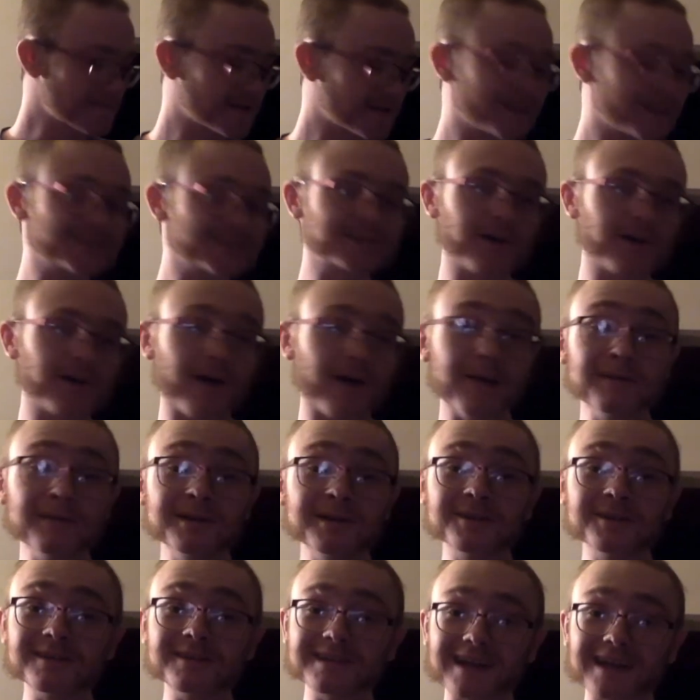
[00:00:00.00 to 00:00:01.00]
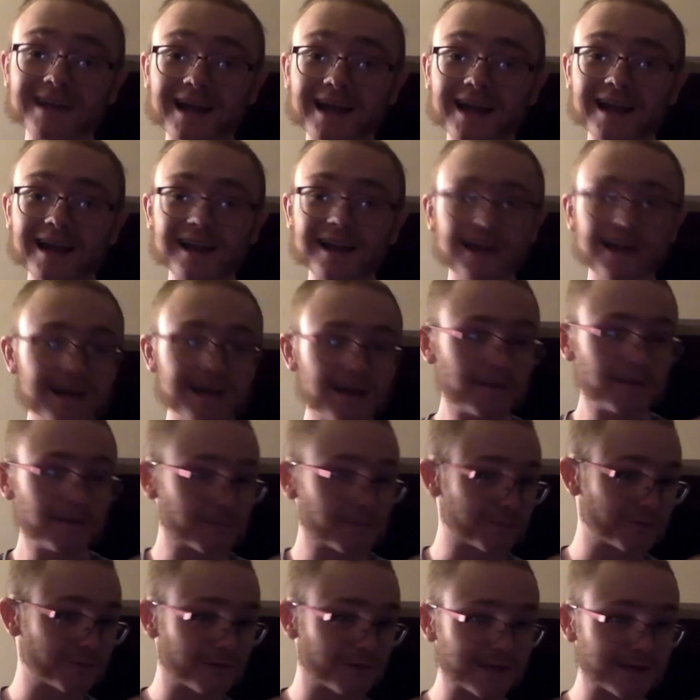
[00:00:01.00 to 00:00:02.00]
So I'm here today
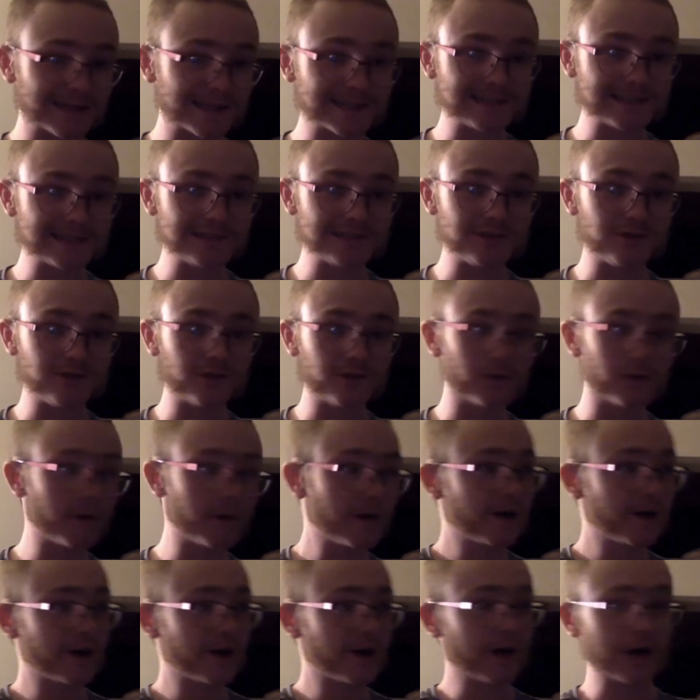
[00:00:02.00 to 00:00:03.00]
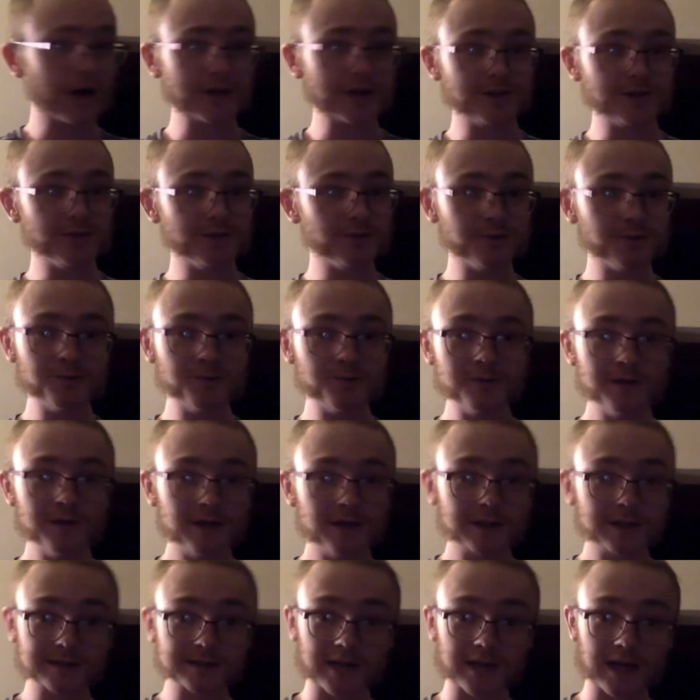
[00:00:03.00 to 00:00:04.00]
bringing you a new
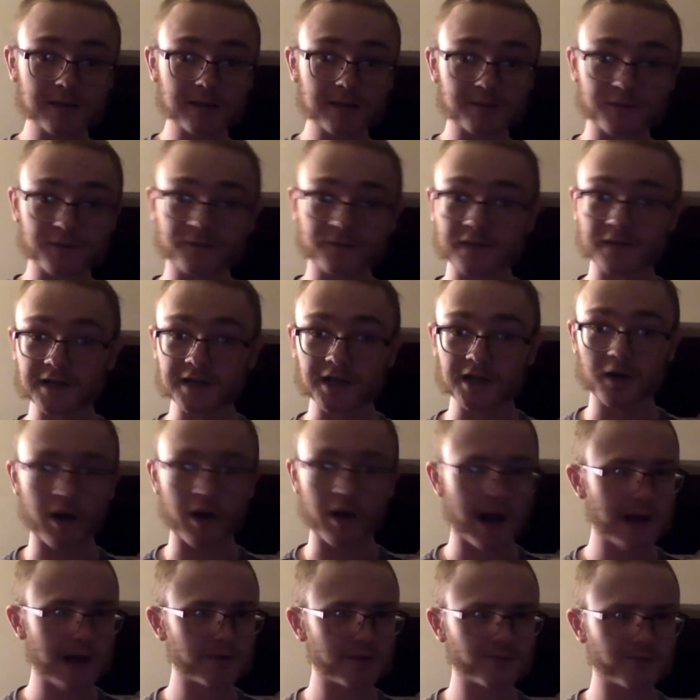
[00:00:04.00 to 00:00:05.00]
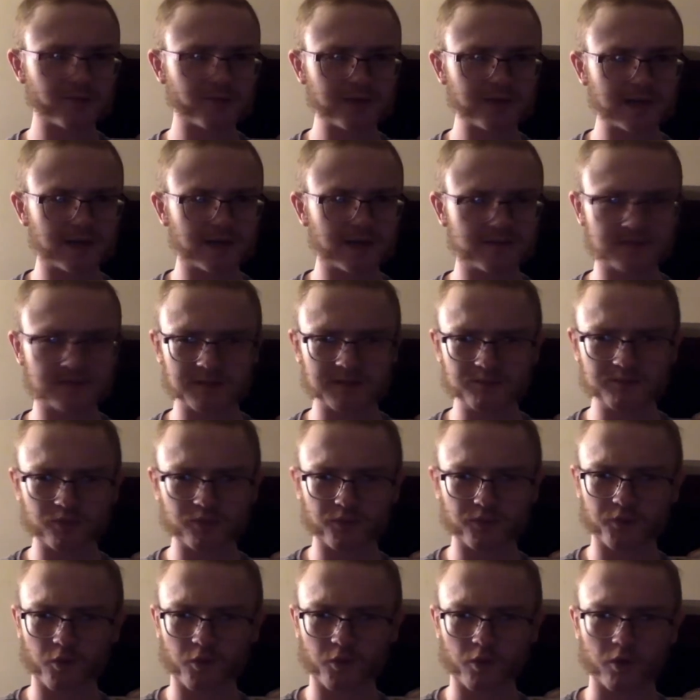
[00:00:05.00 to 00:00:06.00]
type of video I don't think I've done
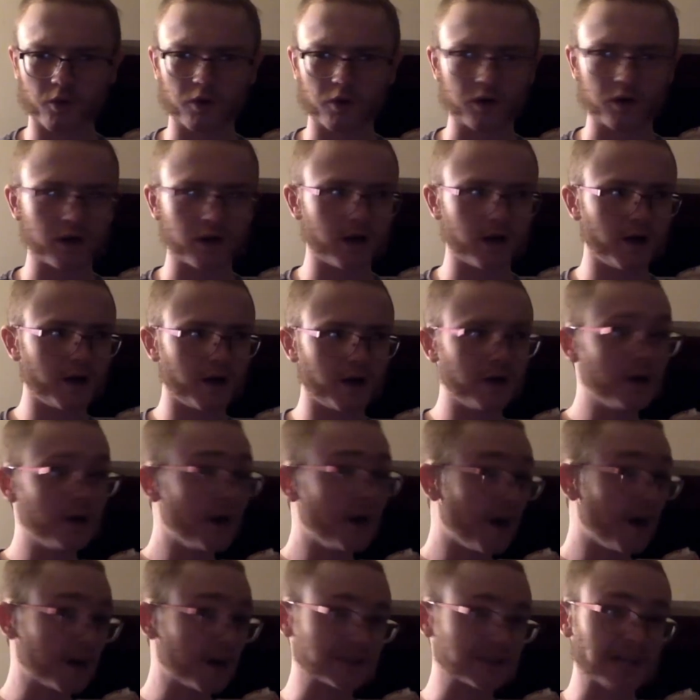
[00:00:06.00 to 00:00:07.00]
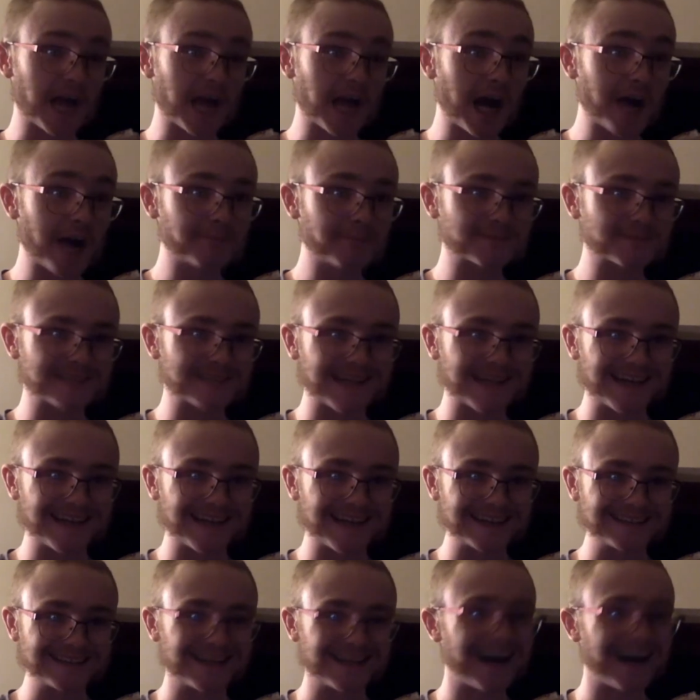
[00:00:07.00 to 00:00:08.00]
before, a top
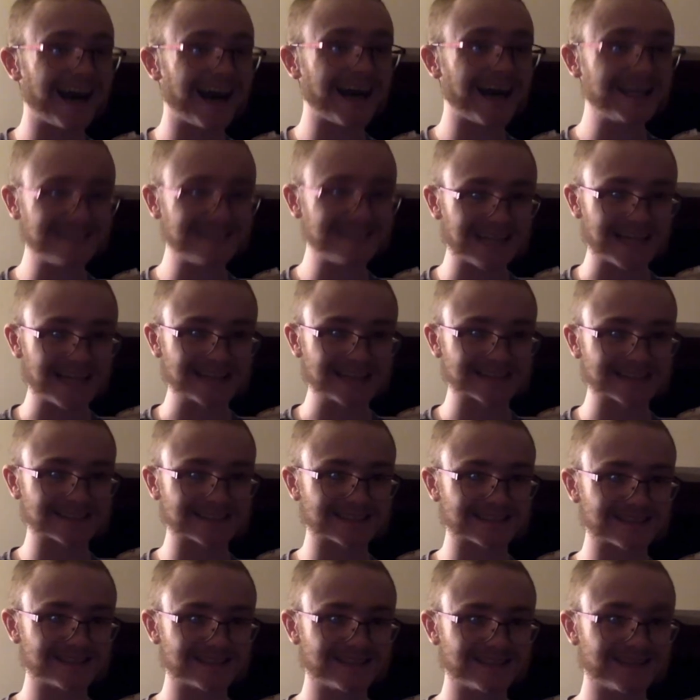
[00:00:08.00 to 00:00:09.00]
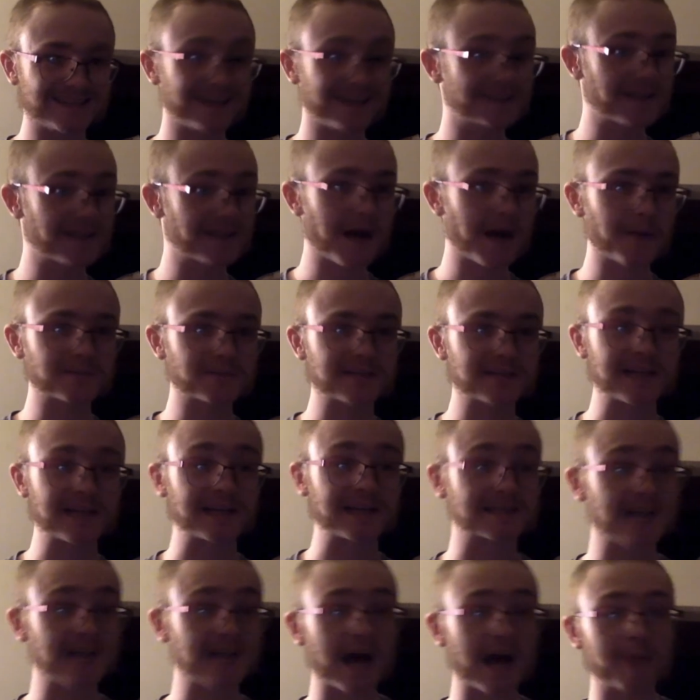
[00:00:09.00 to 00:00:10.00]
10, yes, a top 10, a
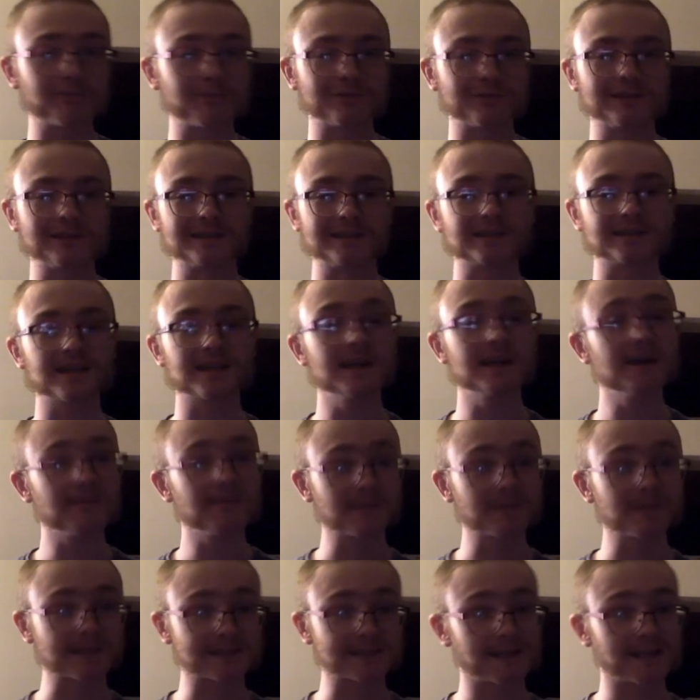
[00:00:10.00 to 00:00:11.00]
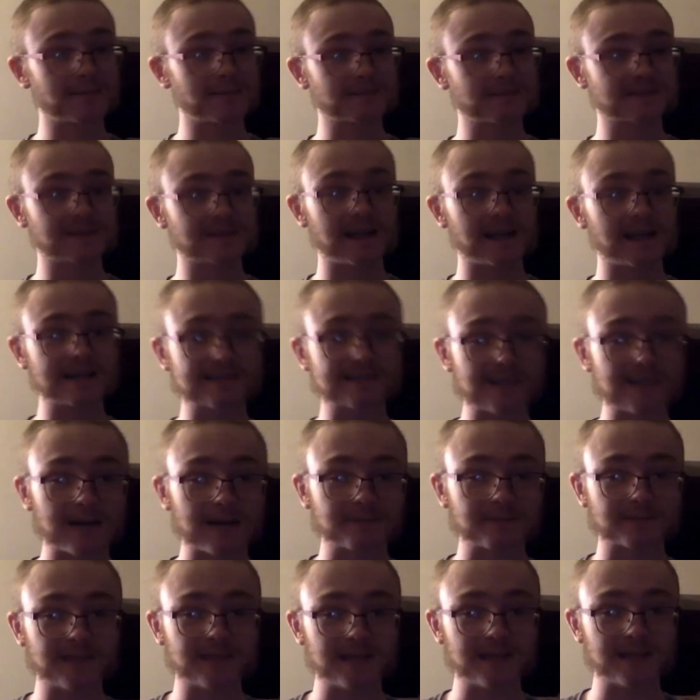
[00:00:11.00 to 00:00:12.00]
top list, but except it's not top
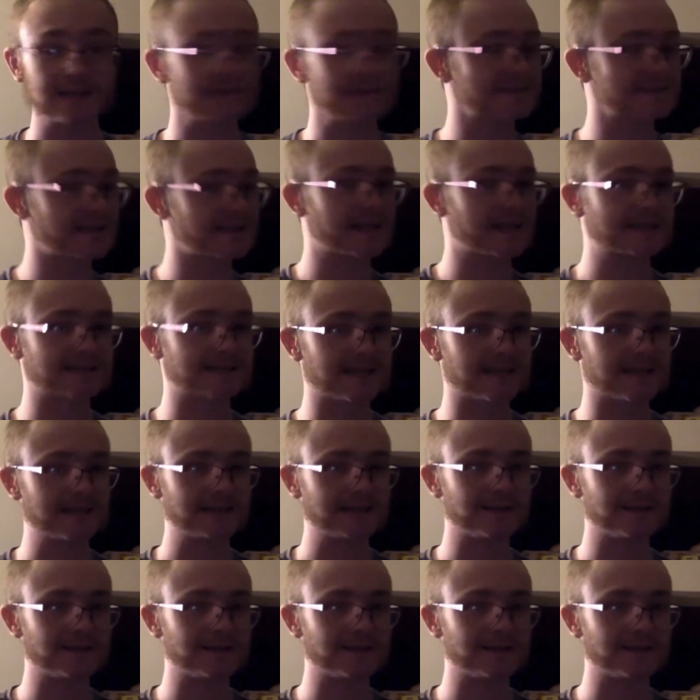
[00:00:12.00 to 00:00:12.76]
10, it's not a 10,